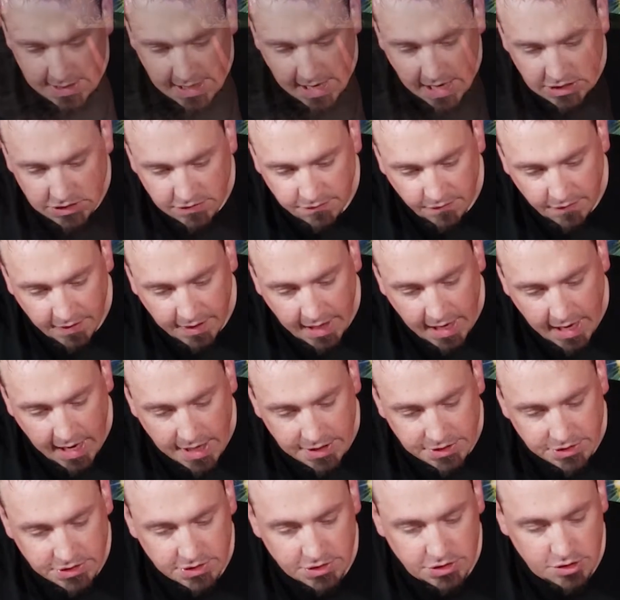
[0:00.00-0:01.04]
Dash for
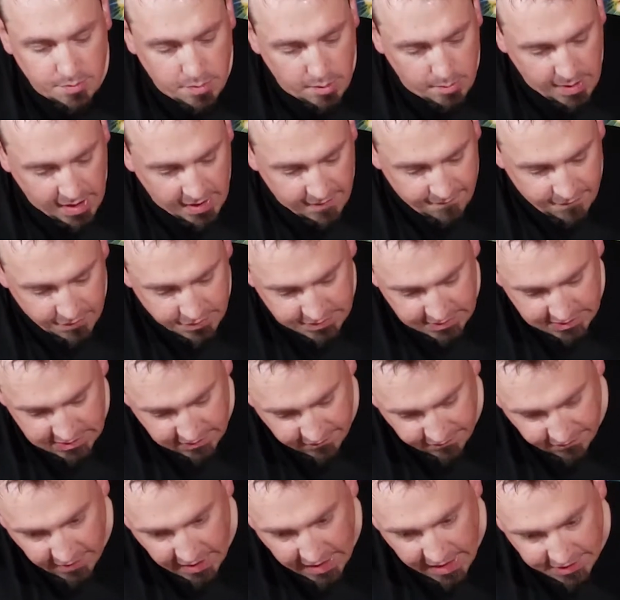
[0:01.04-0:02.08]
Cash, Superman versus the
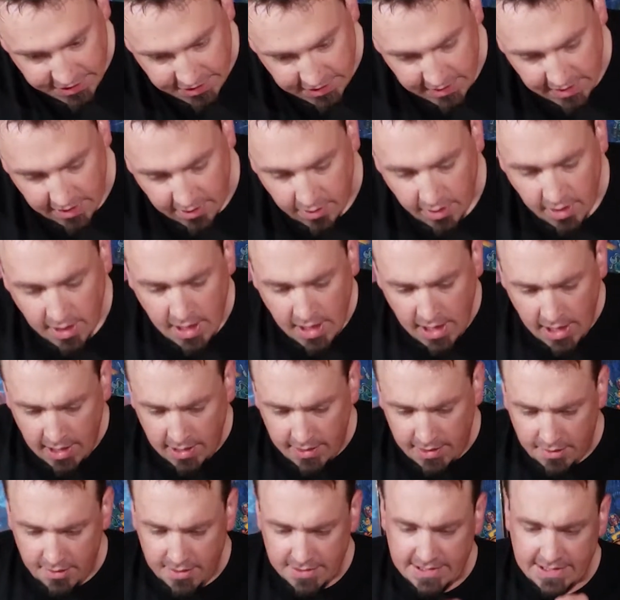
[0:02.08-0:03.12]
Flash. And
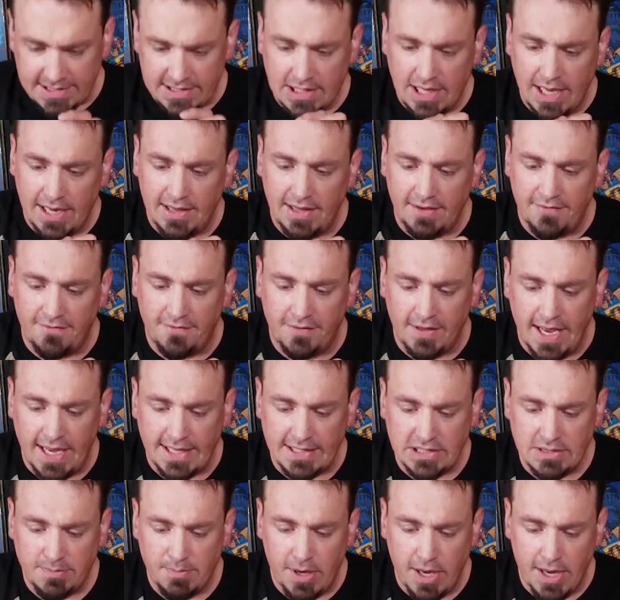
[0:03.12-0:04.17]
there is a slightly flat
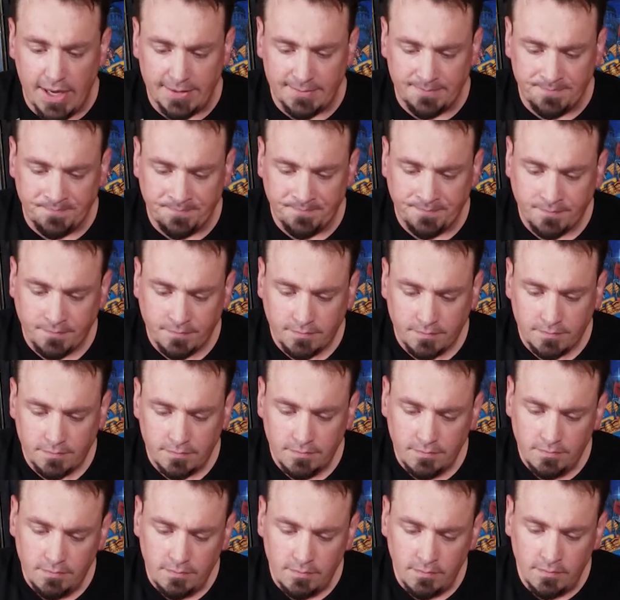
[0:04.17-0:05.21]
spot
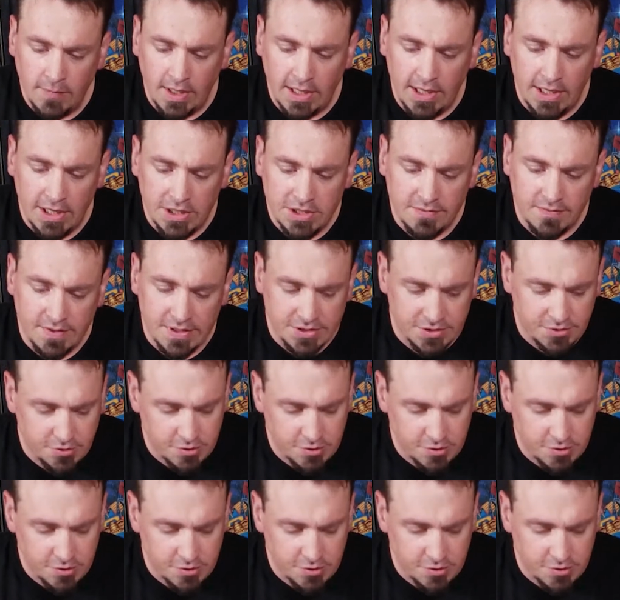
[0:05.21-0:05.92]
in each of these